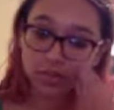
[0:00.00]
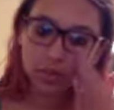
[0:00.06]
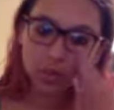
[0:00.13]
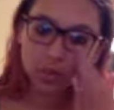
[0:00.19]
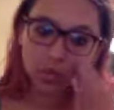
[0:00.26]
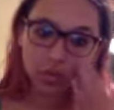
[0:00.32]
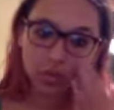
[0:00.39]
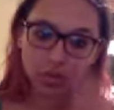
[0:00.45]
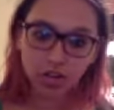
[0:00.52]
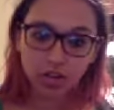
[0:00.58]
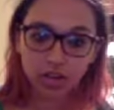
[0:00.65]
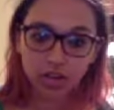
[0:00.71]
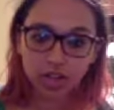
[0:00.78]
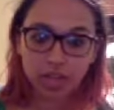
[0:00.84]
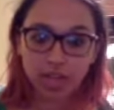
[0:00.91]
for
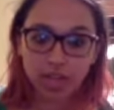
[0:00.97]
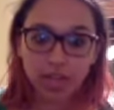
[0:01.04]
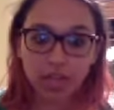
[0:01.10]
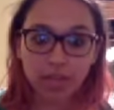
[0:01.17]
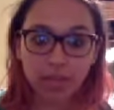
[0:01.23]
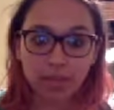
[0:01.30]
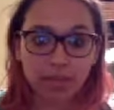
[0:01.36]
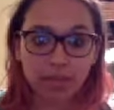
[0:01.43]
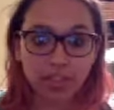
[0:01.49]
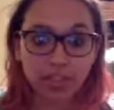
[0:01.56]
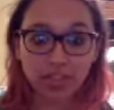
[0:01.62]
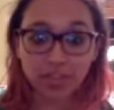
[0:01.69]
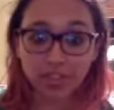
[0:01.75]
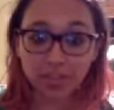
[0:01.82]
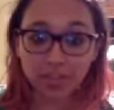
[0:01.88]
a
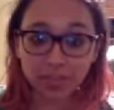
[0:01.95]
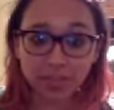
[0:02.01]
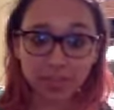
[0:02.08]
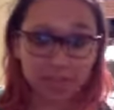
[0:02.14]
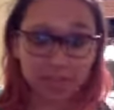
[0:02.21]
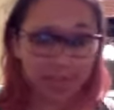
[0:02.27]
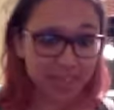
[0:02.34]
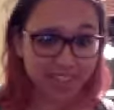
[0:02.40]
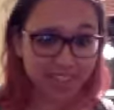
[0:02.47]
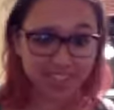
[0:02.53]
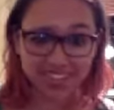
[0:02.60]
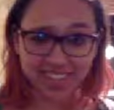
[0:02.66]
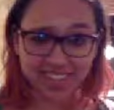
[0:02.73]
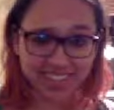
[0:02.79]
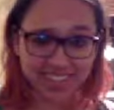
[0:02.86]
potential
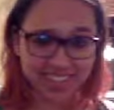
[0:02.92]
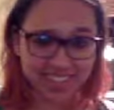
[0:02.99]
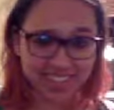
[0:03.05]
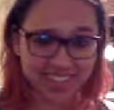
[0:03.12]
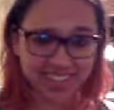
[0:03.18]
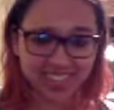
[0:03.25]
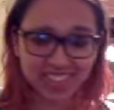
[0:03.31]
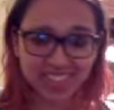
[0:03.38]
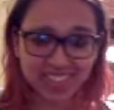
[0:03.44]
babysitting deal